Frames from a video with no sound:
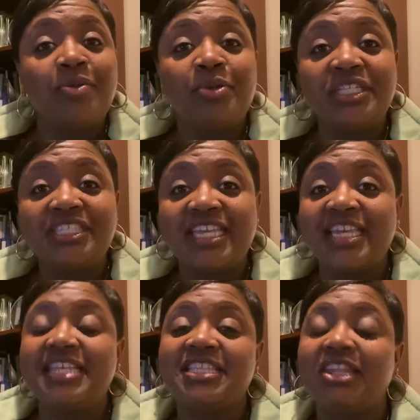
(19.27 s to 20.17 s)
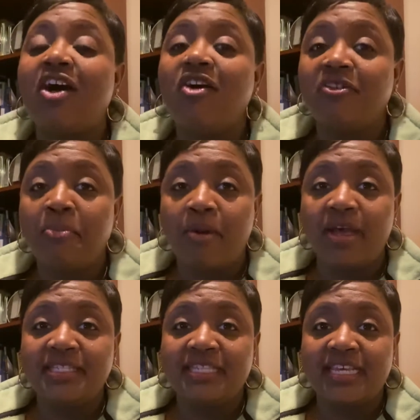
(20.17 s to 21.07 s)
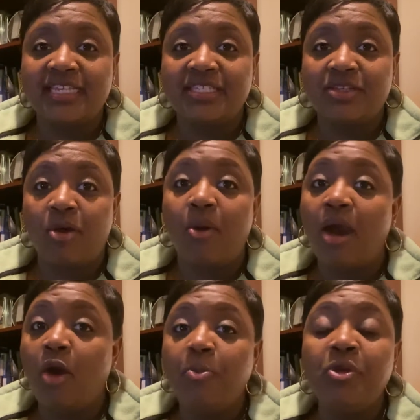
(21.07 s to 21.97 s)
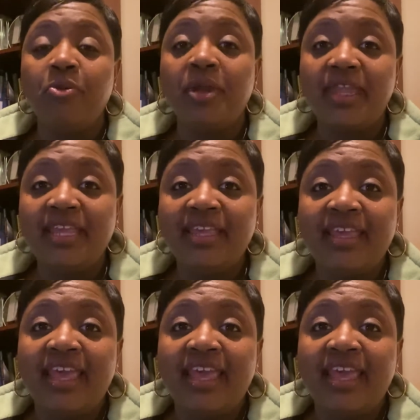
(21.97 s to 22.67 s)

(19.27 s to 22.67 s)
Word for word: which is law of process. So I hope you're ready.